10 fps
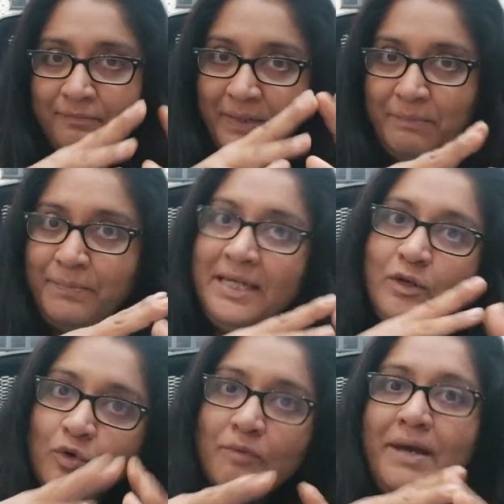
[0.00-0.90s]
be,
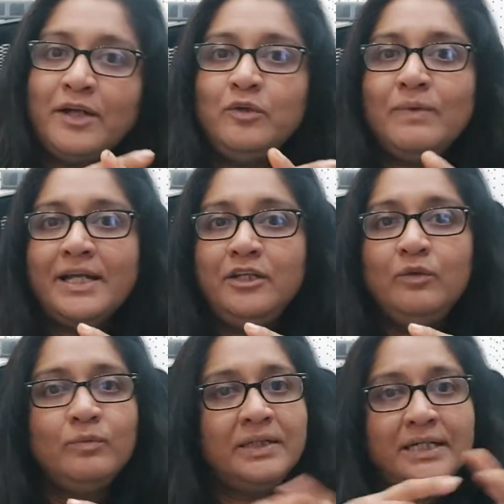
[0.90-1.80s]
go back to what
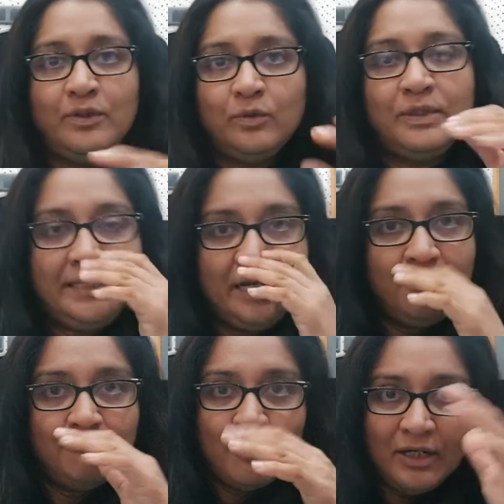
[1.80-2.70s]
you were, don't
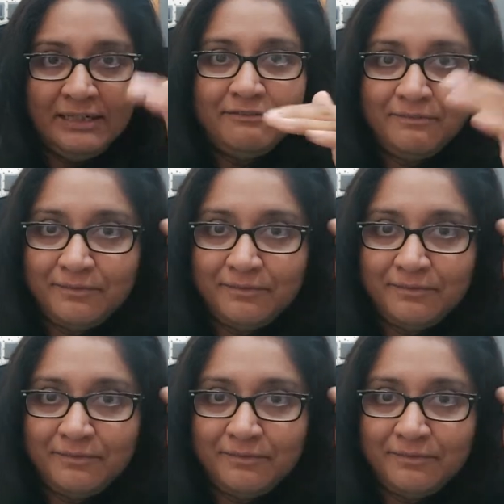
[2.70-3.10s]
fall